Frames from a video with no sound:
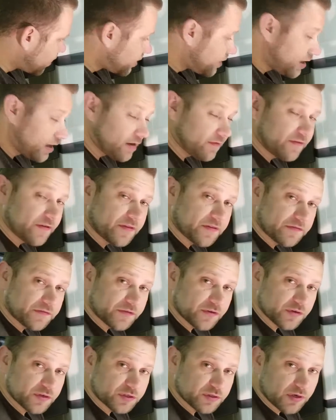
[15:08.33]
Now if in the
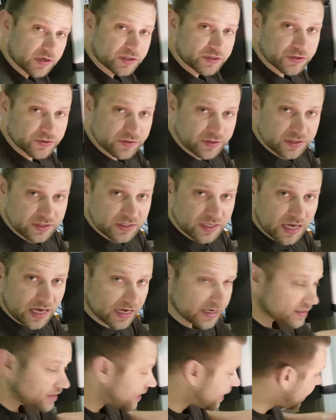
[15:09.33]
future I do
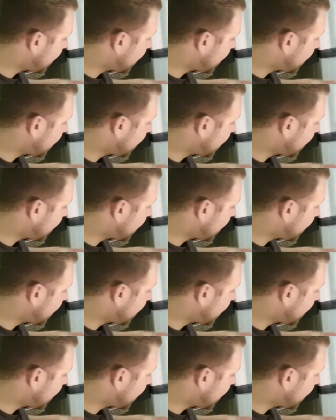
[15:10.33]
decide to